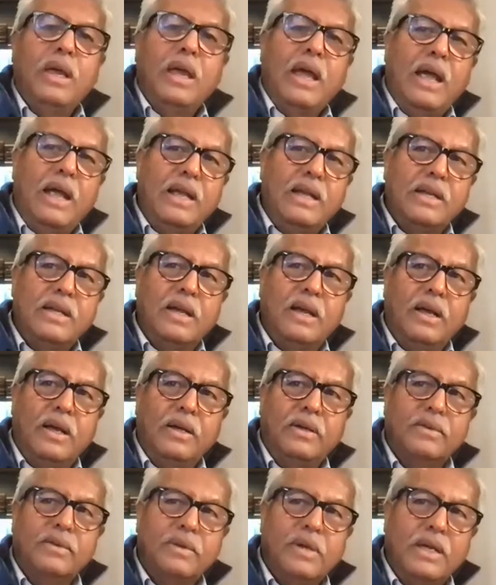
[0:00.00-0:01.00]
And,
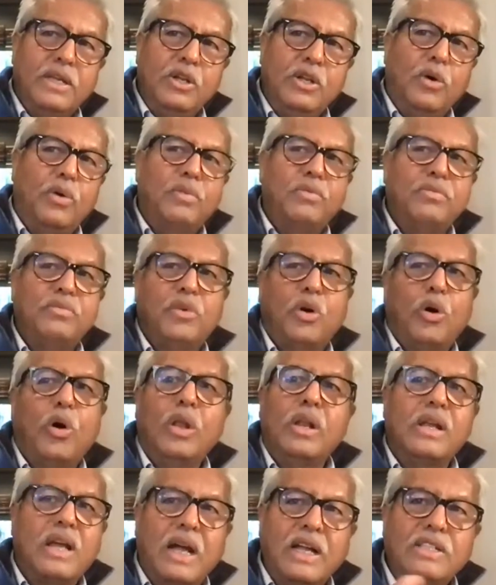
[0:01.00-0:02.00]

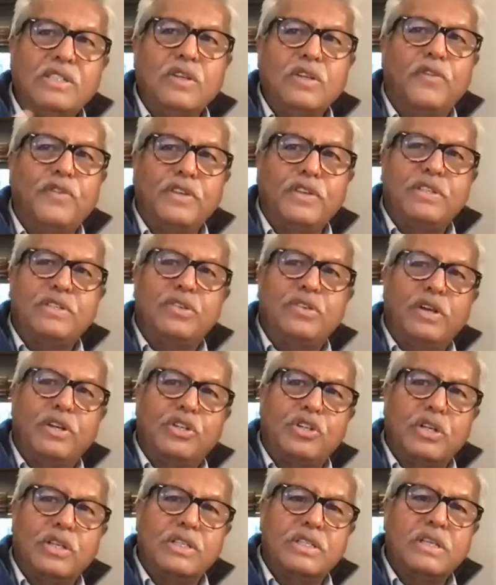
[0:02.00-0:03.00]
all kinds of
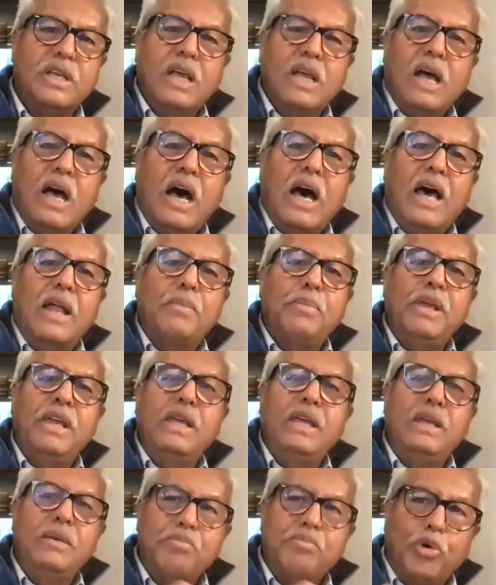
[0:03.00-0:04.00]
restrictions are
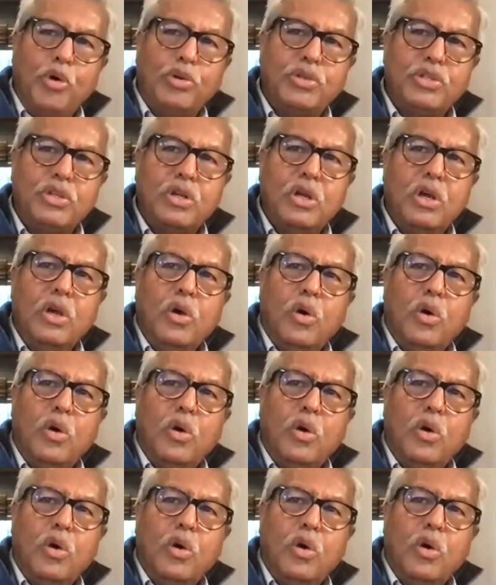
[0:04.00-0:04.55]
being imposed.